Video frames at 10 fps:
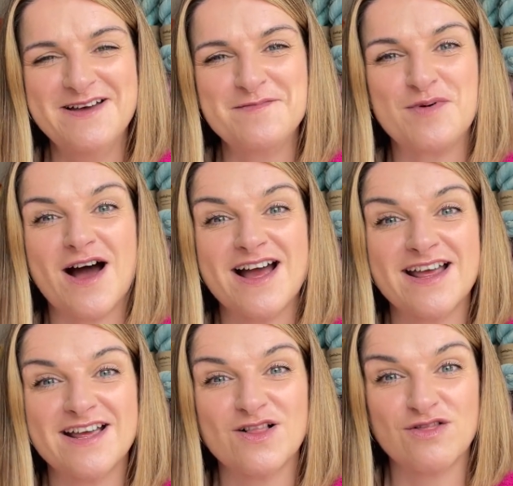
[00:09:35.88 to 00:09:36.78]
But
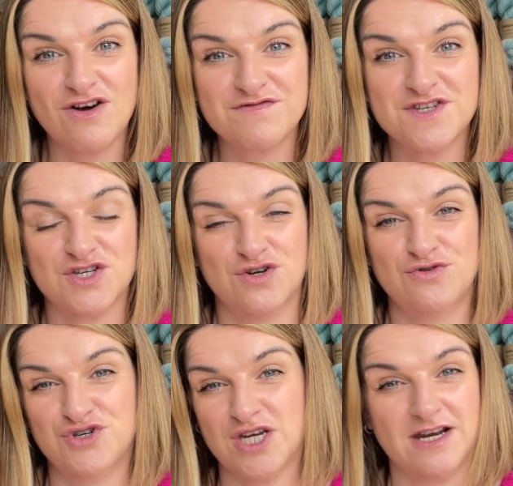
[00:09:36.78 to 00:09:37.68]
I loved to
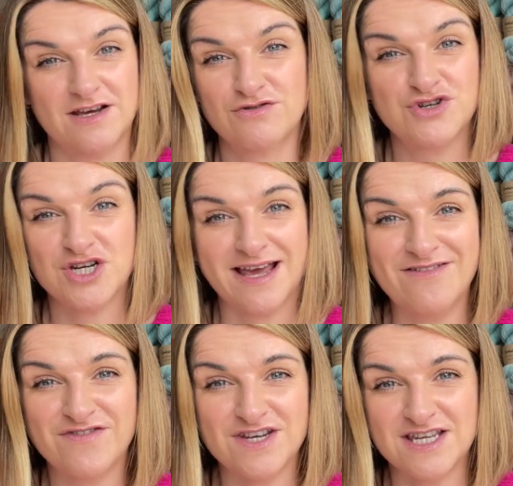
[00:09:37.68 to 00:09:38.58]
crochet, and I crocheted
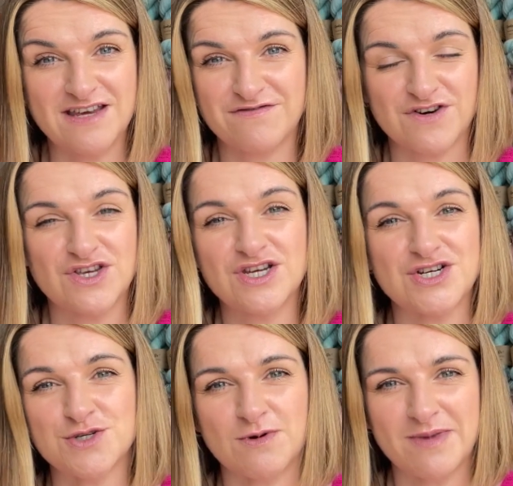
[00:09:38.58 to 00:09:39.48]
every day for
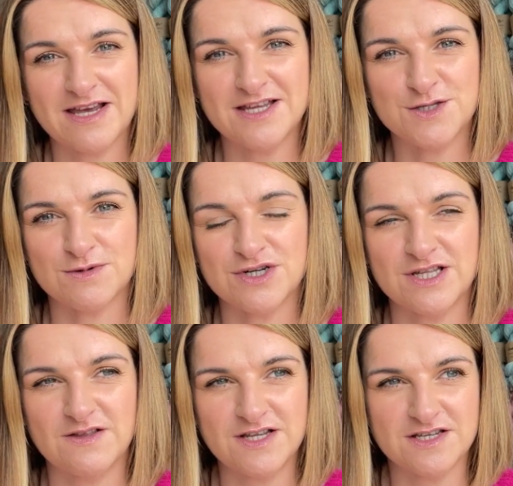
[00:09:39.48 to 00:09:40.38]
years when my kids were
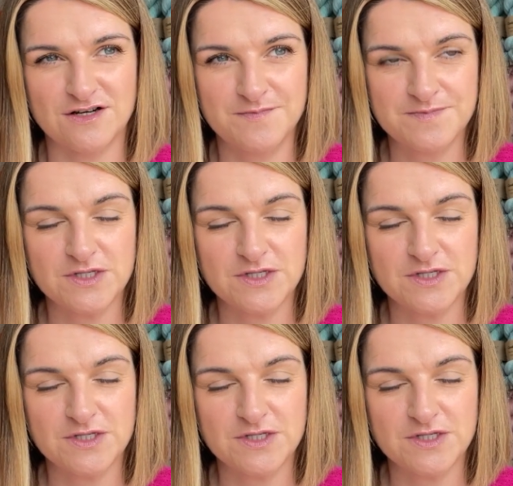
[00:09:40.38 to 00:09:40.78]
really little.